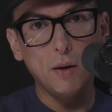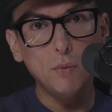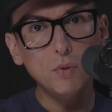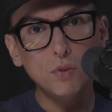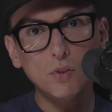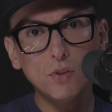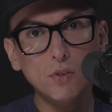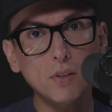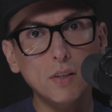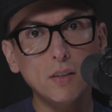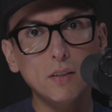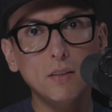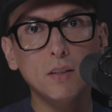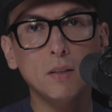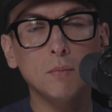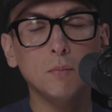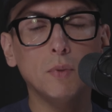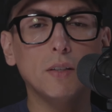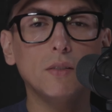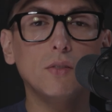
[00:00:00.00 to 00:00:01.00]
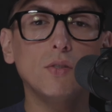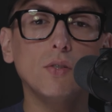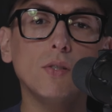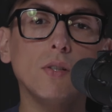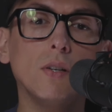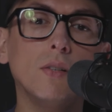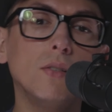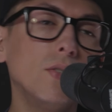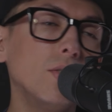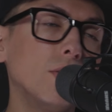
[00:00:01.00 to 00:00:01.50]
I would just say to them, like,
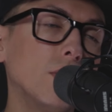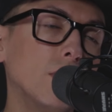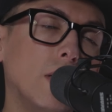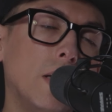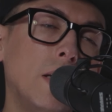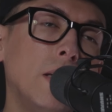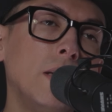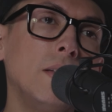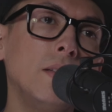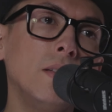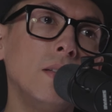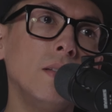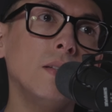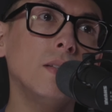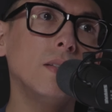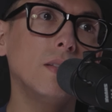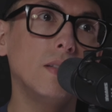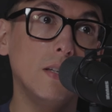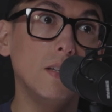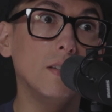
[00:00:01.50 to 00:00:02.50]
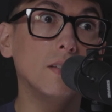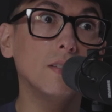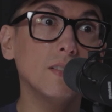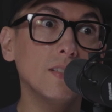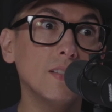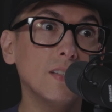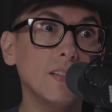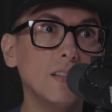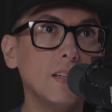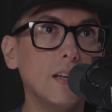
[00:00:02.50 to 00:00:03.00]
just understand
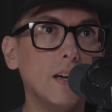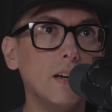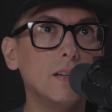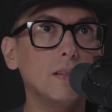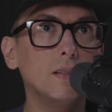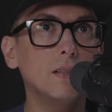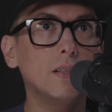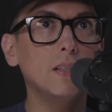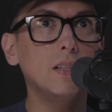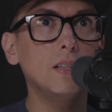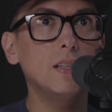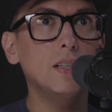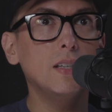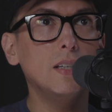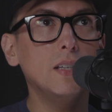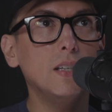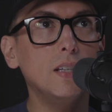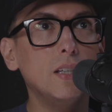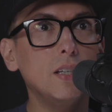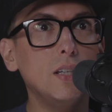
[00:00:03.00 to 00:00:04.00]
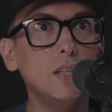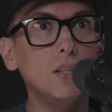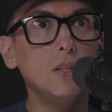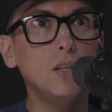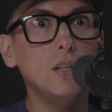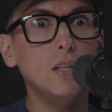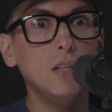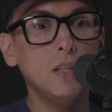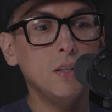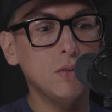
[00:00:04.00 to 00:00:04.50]
this, that
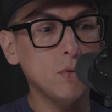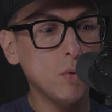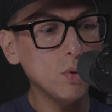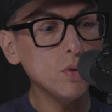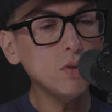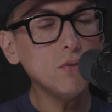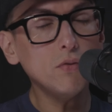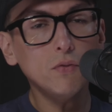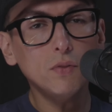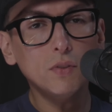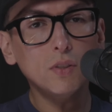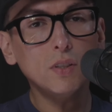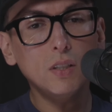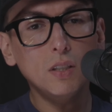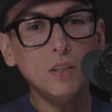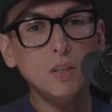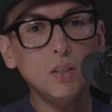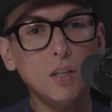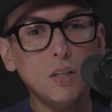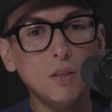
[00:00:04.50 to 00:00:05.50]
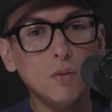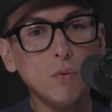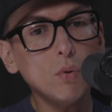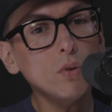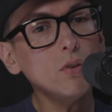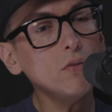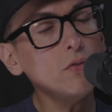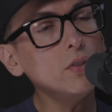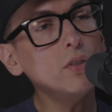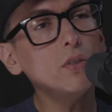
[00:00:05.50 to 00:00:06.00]
in order
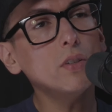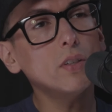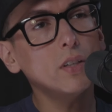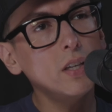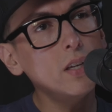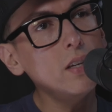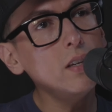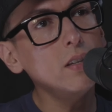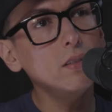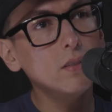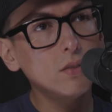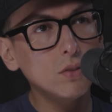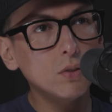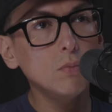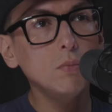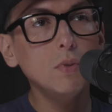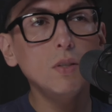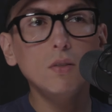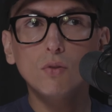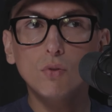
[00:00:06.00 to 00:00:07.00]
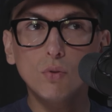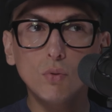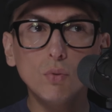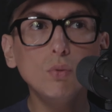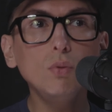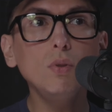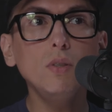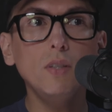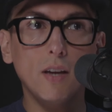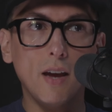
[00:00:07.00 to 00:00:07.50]
for your kids to be
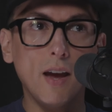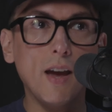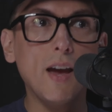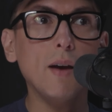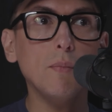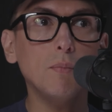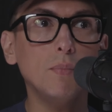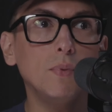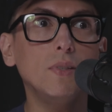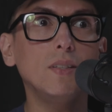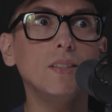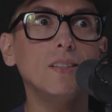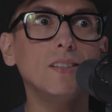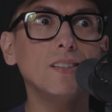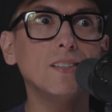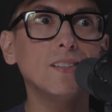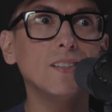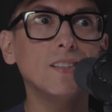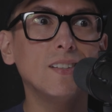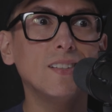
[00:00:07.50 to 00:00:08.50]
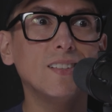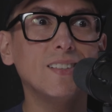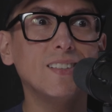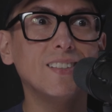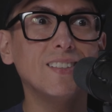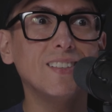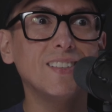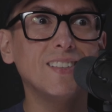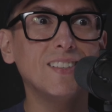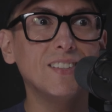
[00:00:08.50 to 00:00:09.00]
truly happy
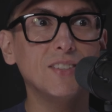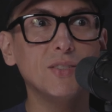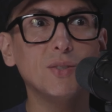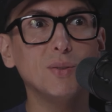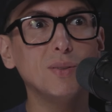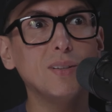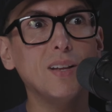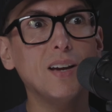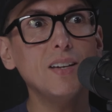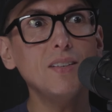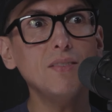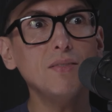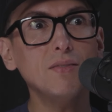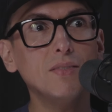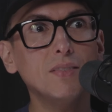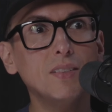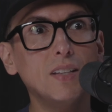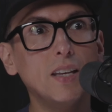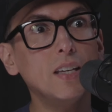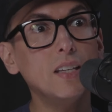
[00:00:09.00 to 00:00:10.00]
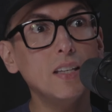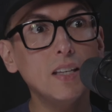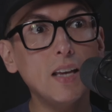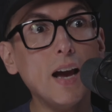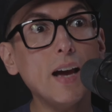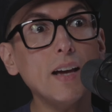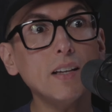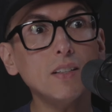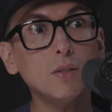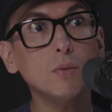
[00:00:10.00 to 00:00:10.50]
in their life, they
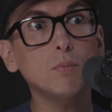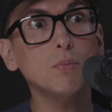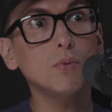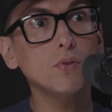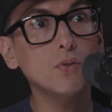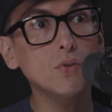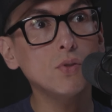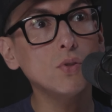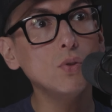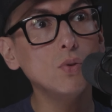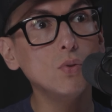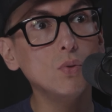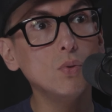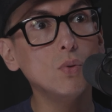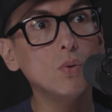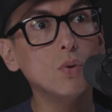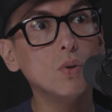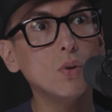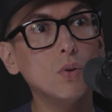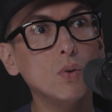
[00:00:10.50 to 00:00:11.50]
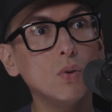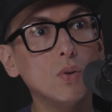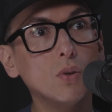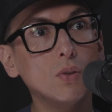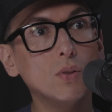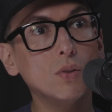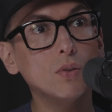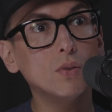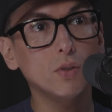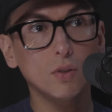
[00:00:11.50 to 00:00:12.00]
got to pursue
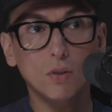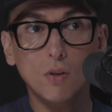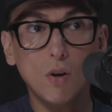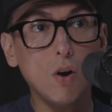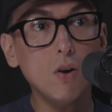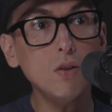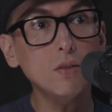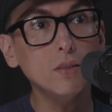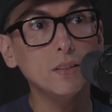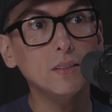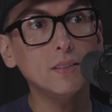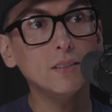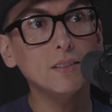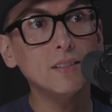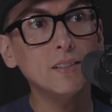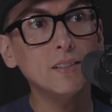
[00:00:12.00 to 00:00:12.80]
their calling.